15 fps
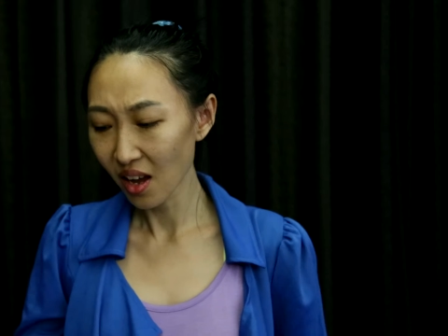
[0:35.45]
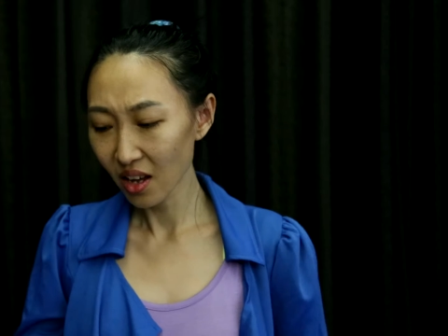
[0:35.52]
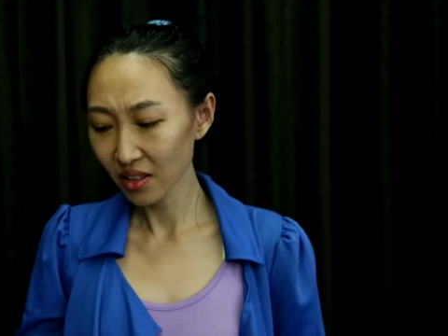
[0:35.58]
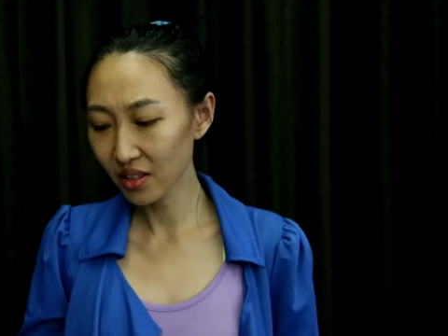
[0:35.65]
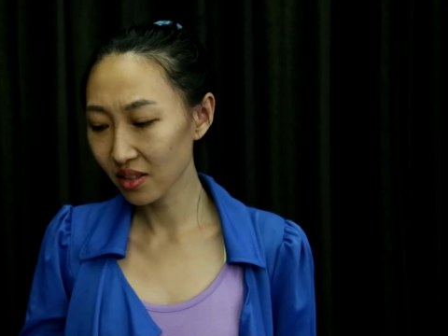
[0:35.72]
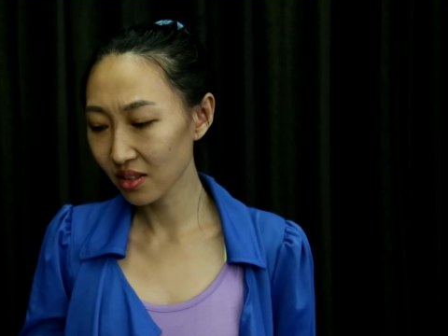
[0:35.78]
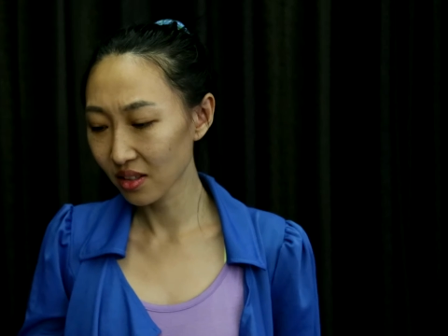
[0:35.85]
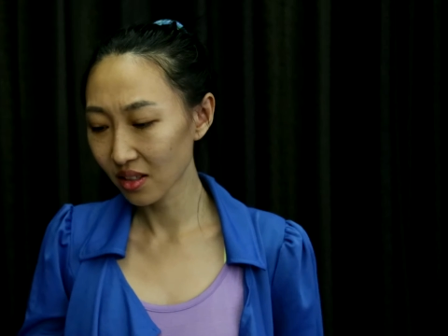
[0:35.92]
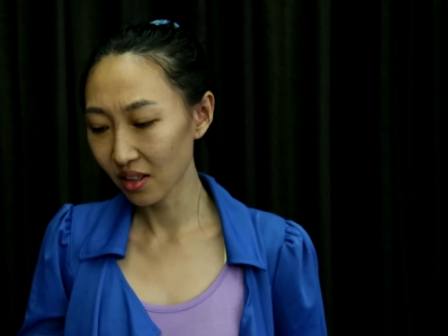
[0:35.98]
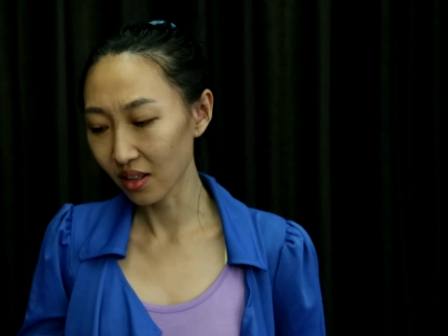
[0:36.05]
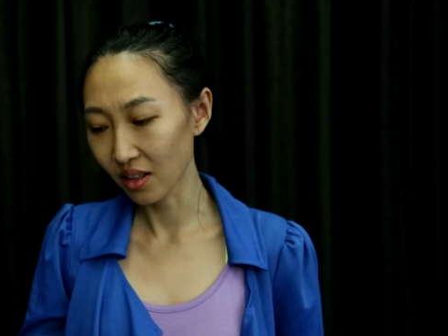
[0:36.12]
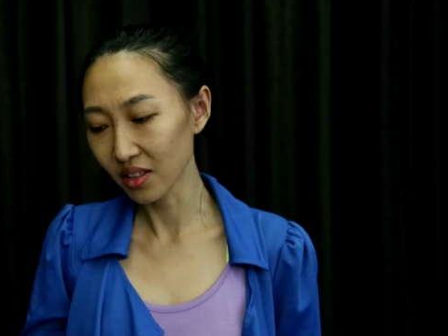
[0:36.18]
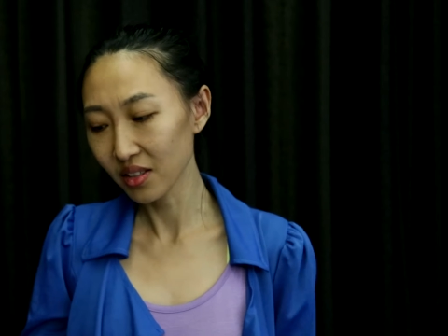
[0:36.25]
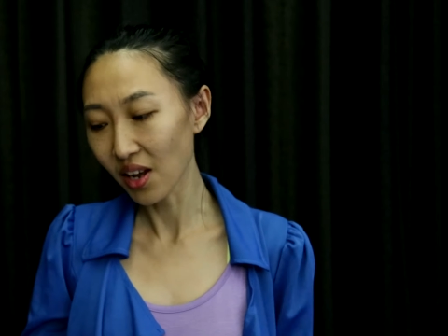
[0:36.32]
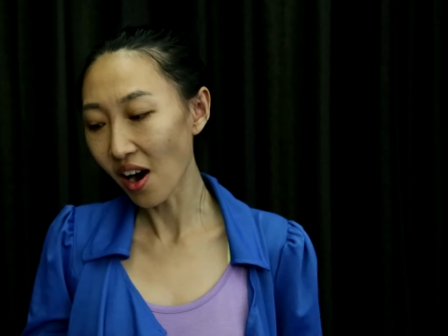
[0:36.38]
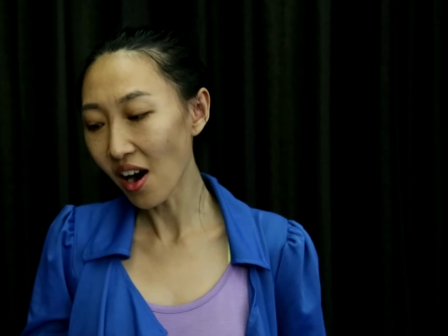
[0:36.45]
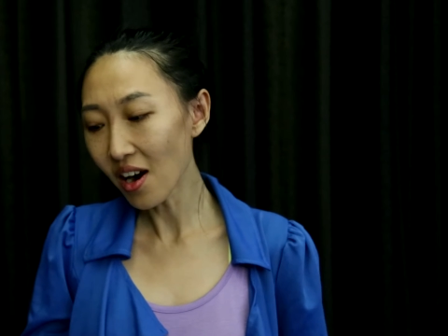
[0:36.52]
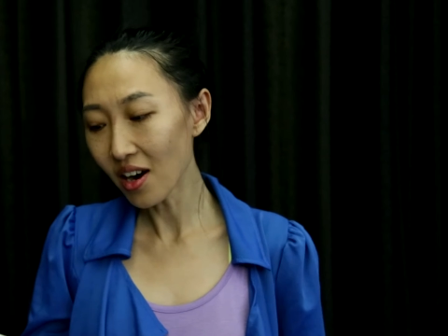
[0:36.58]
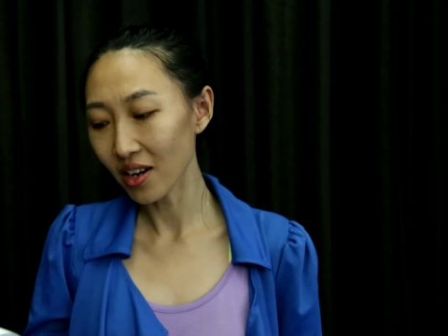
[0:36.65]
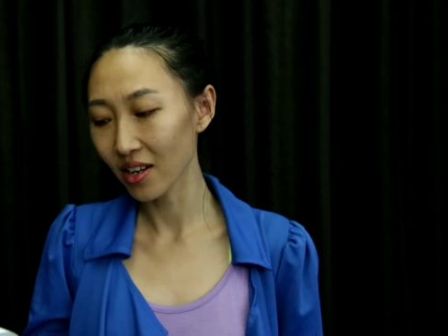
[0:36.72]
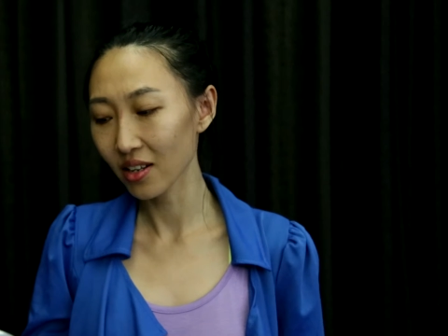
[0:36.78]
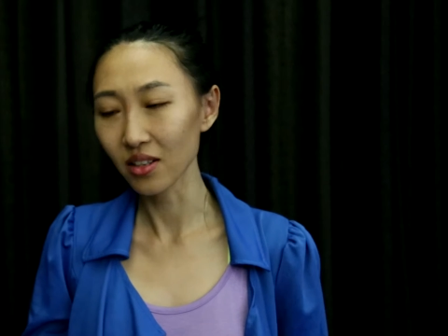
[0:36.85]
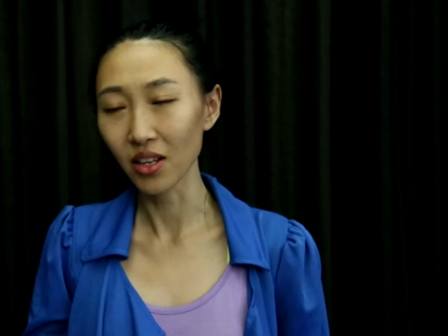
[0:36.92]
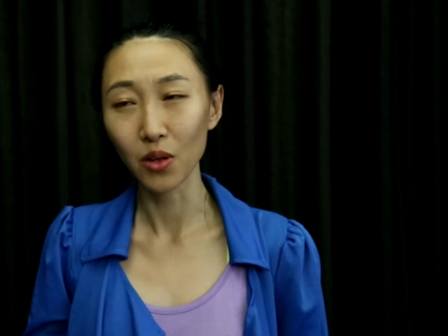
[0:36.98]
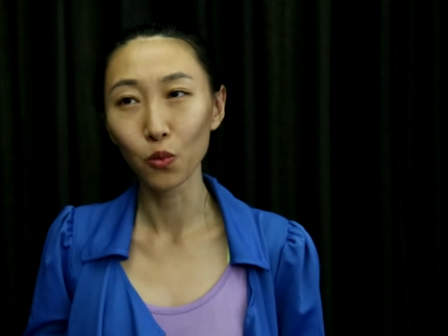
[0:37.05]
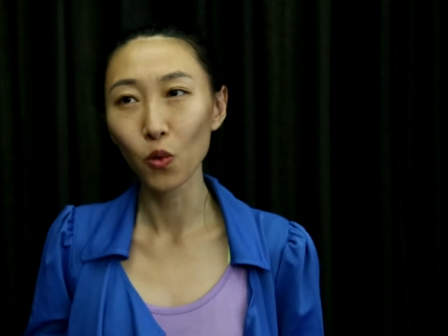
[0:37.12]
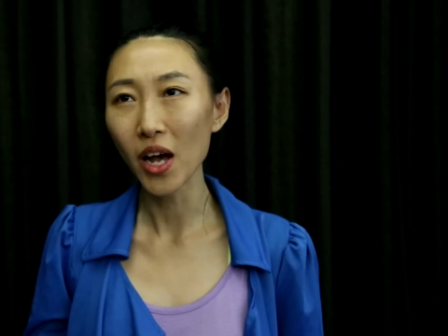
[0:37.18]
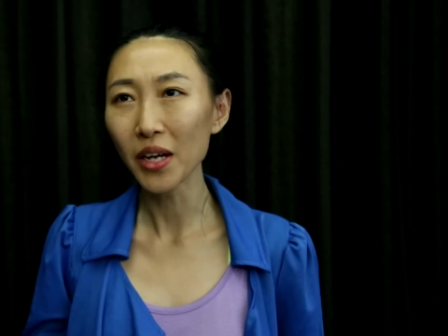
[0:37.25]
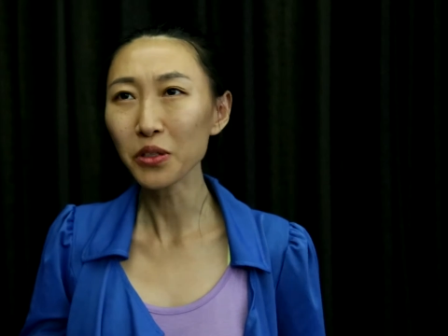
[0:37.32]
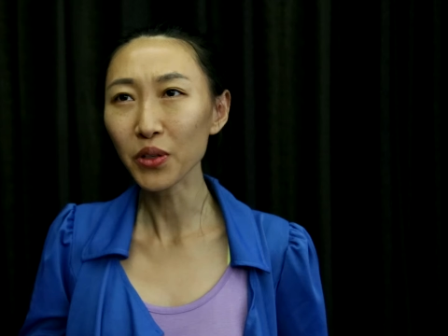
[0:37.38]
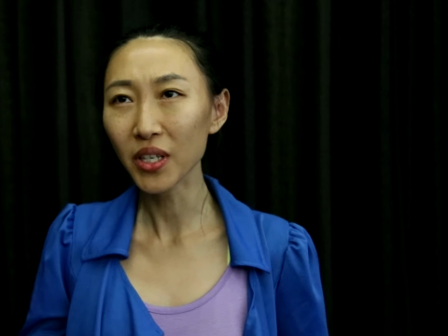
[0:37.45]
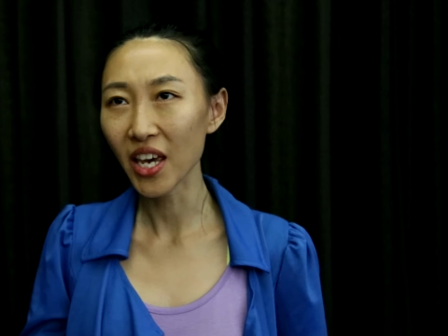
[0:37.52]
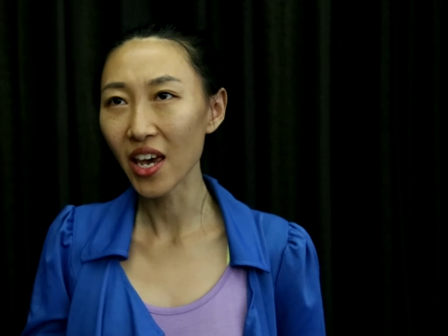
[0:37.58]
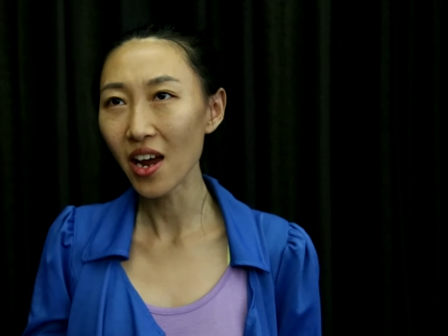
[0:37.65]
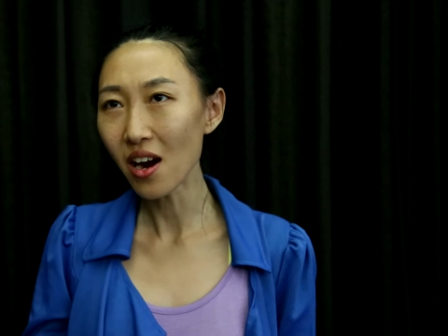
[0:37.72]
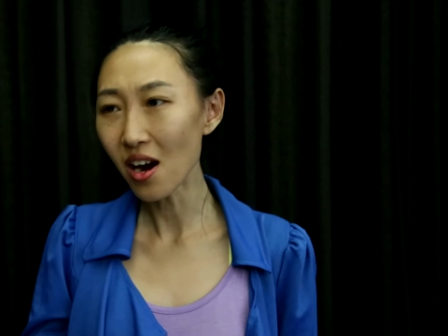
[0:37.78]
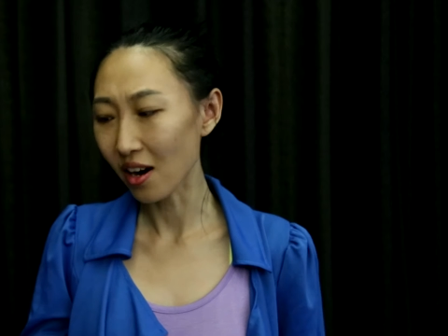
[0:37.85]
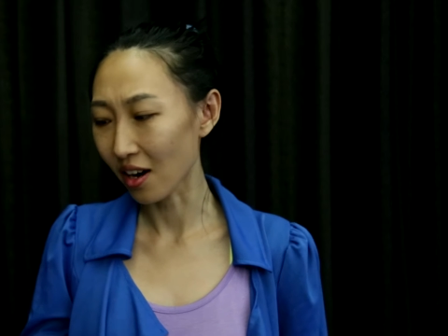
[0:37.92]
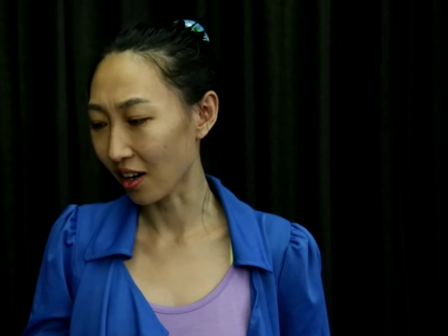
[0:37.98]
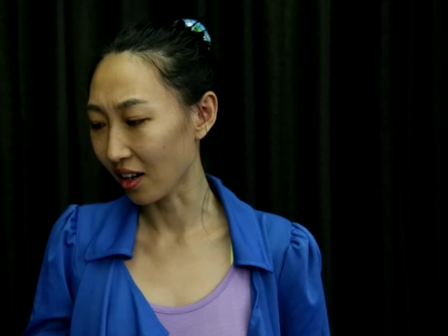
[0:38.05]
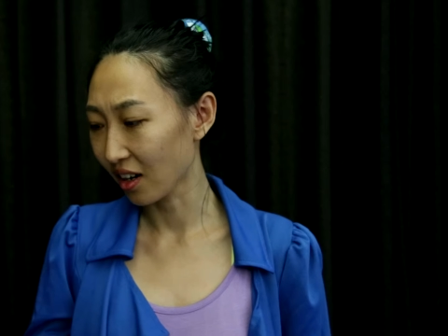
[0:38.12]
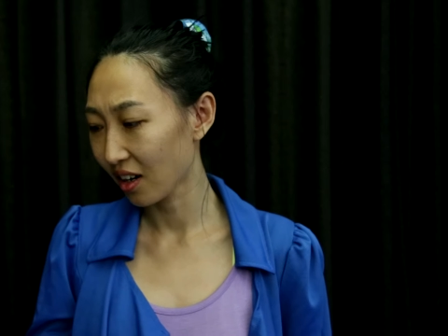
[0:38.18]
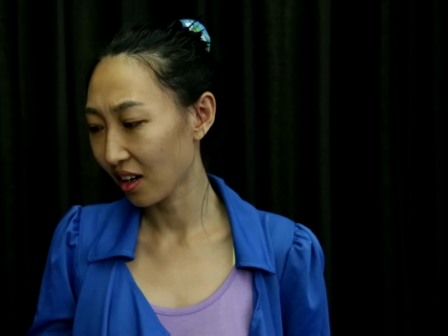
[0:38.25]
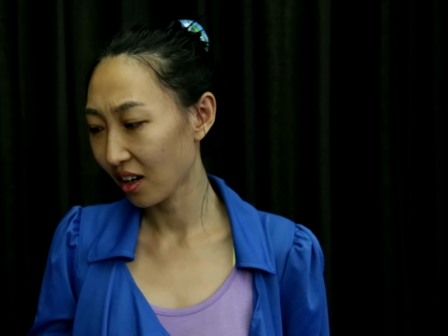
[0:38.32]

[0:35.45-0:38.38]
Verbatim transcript: It's, it's hard, and, and why you care?